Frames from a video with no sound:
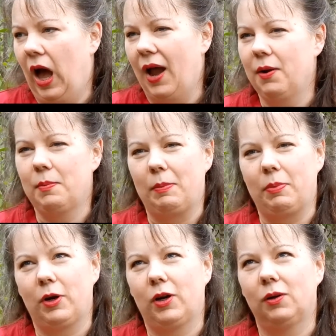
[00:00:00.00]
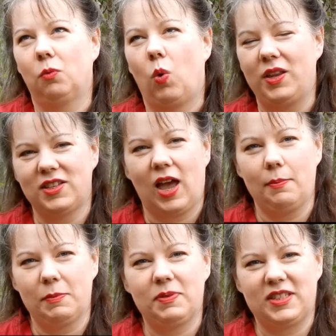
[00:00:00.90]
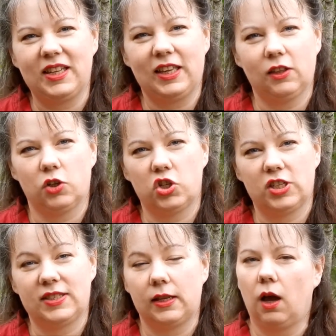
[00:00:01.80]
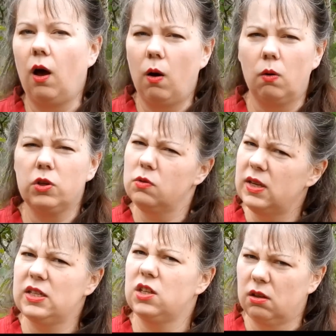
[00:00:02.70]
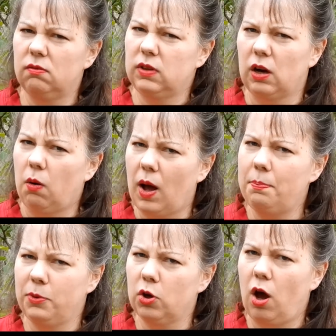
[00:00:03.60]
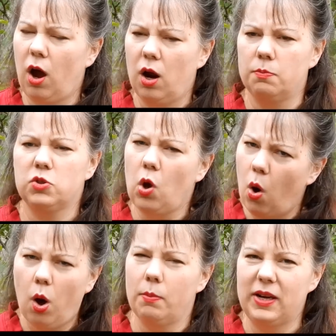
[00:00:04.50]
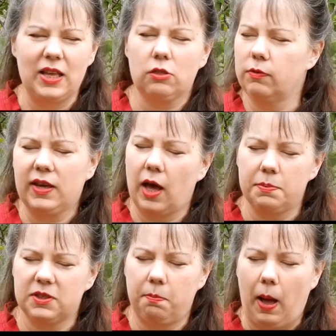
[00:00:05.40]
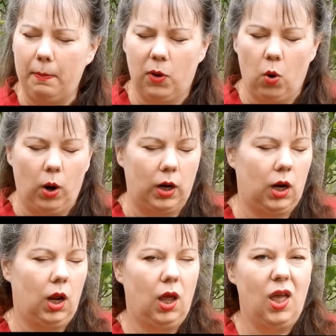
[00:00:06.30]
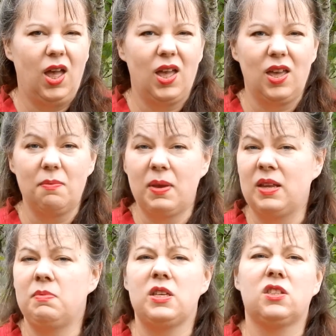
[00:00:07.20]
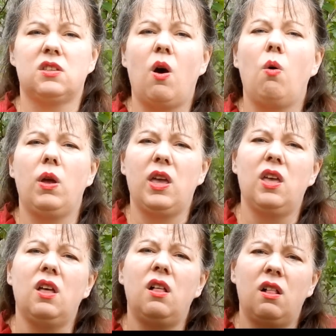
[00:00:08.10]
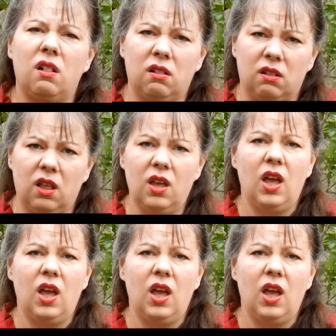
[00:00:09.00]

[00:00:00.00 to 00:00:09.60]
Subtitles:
I remember one time in particular, she said, oh, you need to, up your carbs, go home and eat 3 cups of popcorn. It made me so ill.